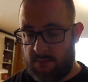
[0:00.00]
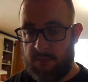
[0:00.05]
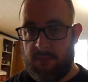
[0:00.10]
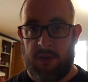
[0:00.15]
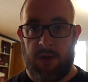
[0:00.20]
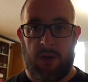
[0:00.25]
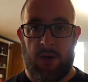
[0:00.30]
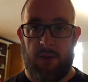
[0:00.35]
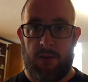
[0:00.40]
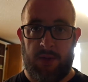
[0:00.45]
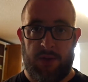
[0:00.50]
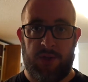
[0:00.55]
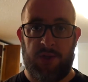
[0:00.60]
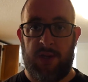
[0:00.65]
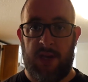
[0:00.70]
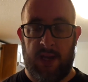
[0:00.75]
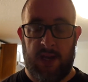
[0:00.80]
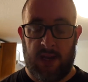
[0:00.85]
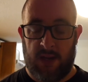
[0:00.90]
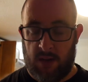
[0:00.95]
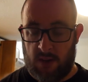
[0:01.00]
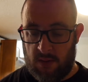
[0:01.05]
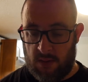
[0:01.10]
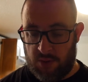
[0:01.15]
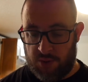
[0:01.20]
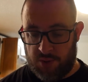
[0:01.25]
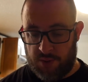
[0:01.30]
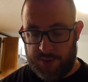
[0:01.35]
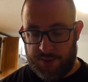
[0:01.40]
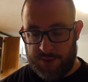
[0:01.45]
you know, that you get in a
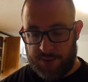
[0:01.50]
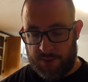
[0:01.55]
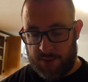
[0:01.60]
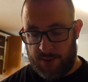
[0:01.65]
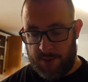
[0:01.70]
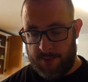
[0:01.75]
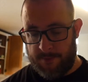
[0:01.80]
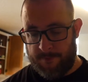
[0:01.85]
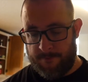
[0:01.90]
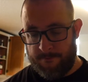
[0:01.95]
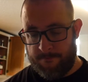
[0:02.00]
grocery store,